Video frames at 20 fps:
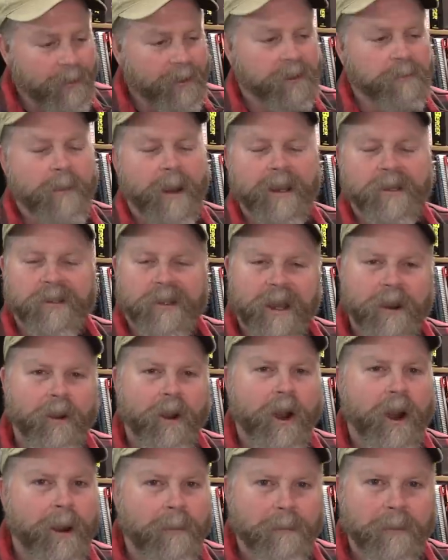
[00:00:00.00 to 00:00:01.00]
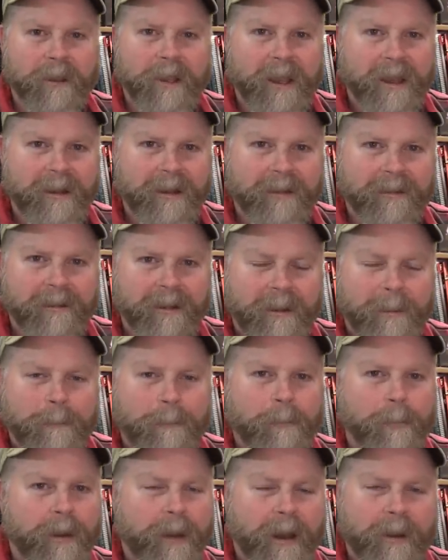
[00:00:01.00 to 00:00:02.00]
this might sound complicated,
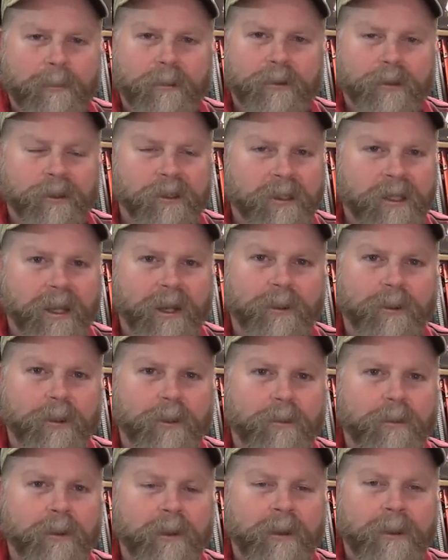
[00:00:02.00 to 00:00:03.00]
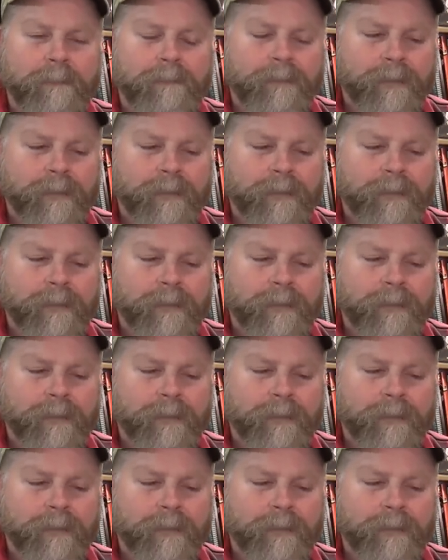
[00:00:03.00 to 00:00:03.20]
but I would just tell you,